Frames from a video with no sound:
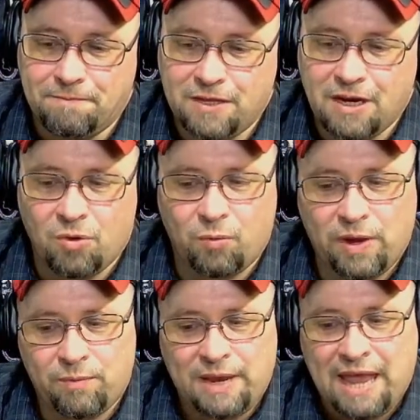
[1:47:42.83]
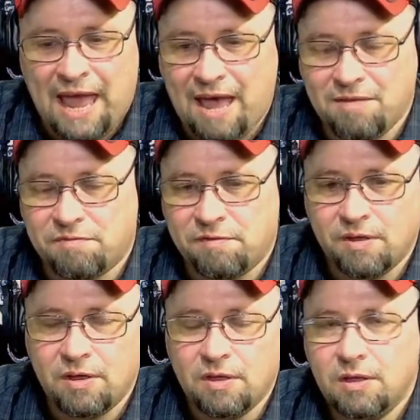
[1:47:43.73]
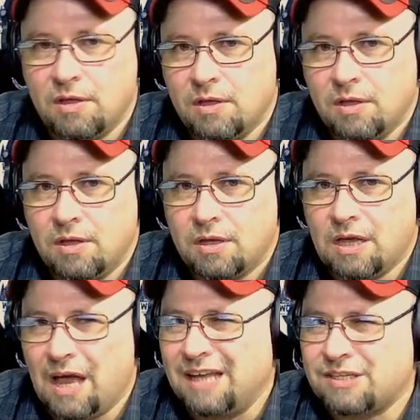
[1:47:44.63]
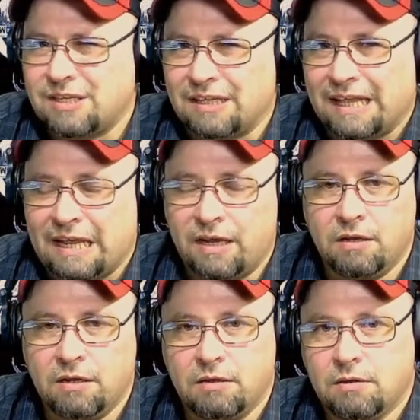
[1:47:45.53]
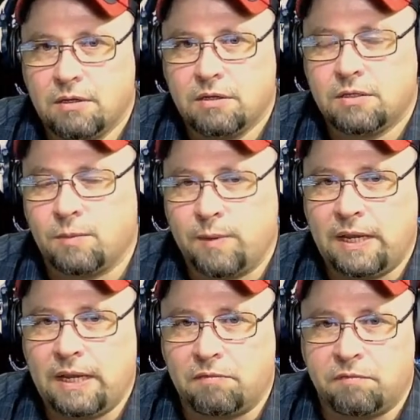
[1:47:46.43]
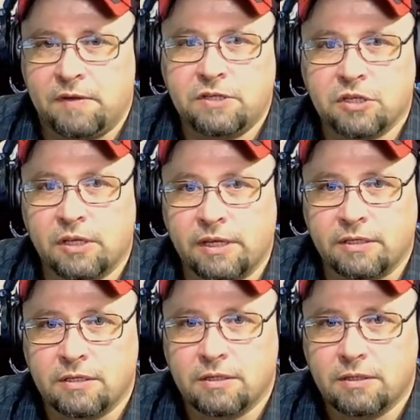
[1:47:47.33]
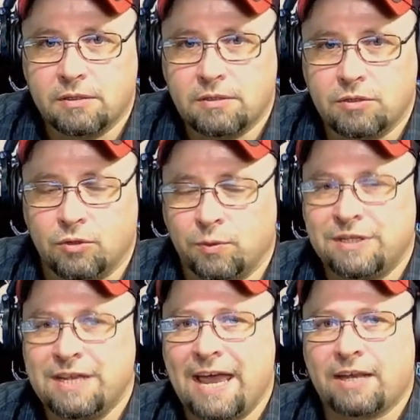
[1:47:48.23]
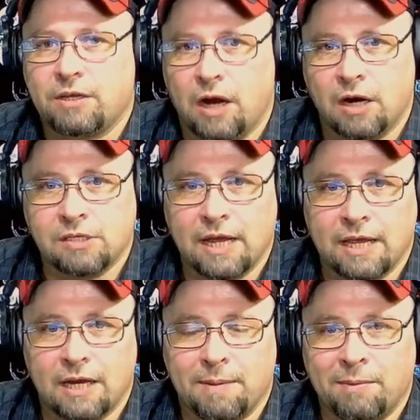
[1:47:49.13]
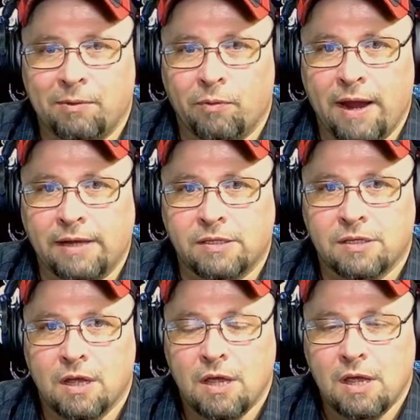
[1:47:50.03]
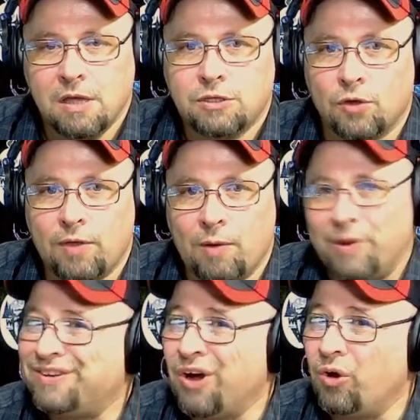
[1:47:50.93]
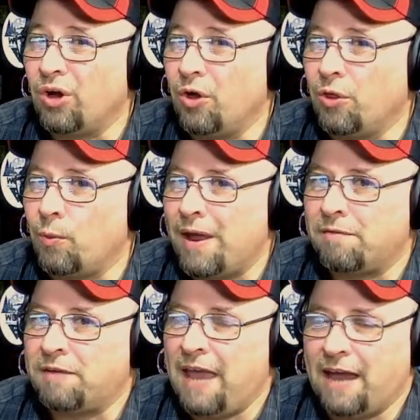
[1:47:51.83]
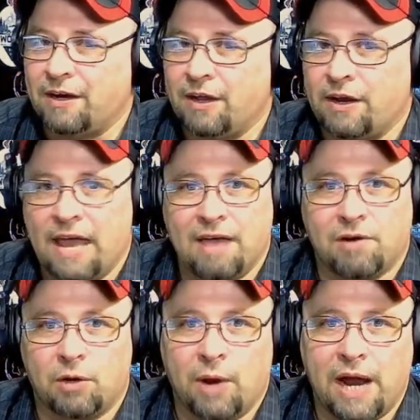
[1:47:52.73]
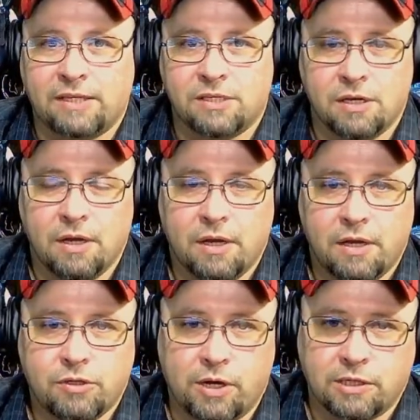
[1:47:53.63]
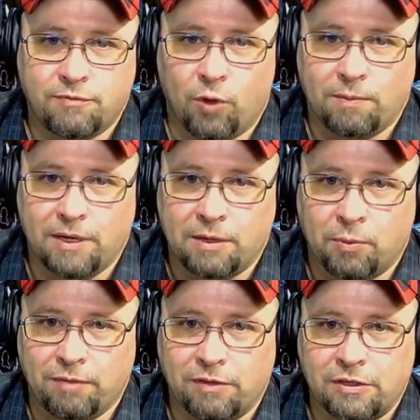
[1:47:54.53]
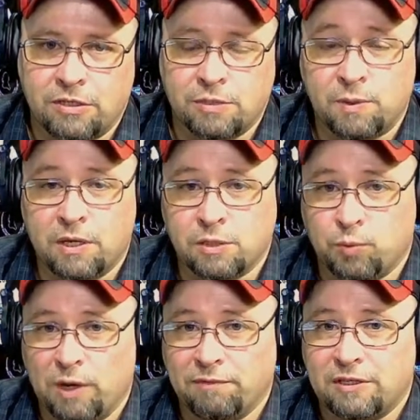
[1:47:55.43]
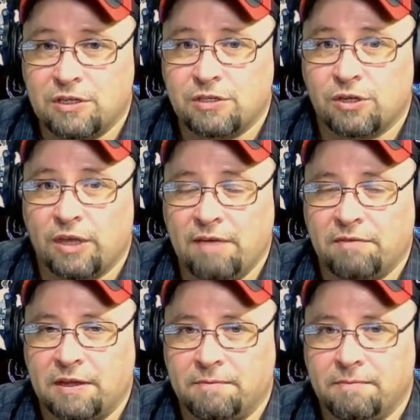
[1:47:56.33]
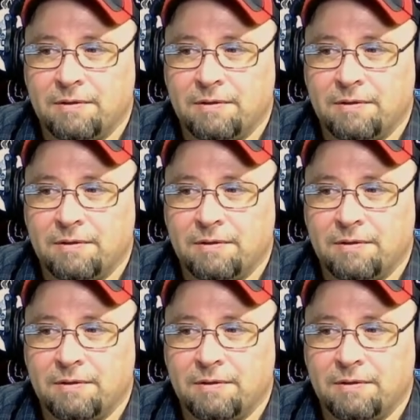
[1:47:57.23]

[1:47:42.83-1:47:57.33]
You know, we have constantly to be vigilant to protect our Second Amendment rights so that we don't go the way of Canada and have our rights transformed into privileges, because privileges are given